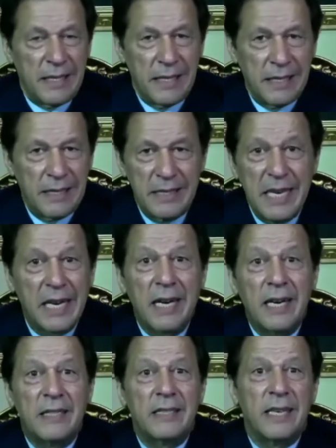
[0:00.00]

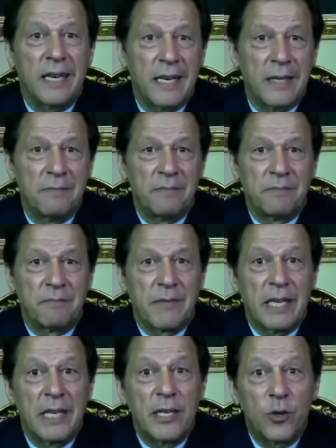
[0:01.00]
There are
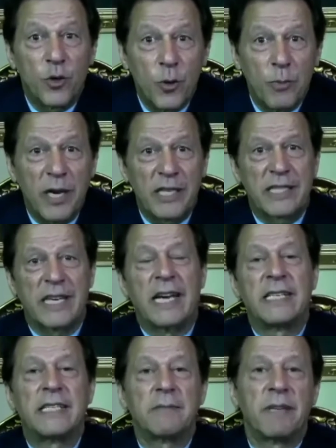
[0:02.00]
robust
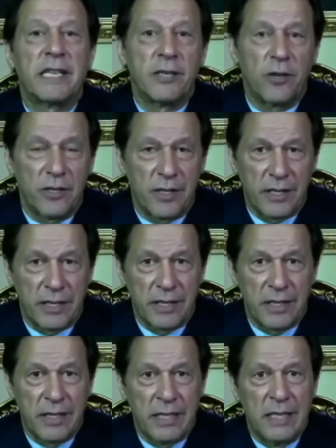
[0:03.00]
anti-money laundering
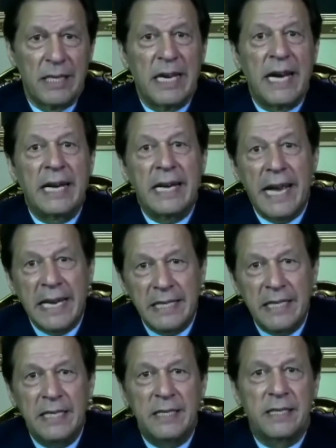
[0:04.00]
and
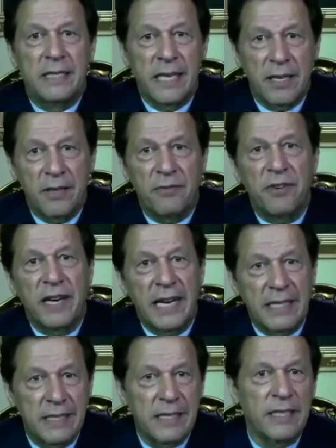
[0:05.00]
anti-terror
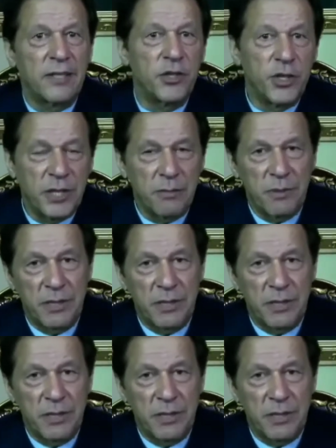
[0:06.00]
financing regimes.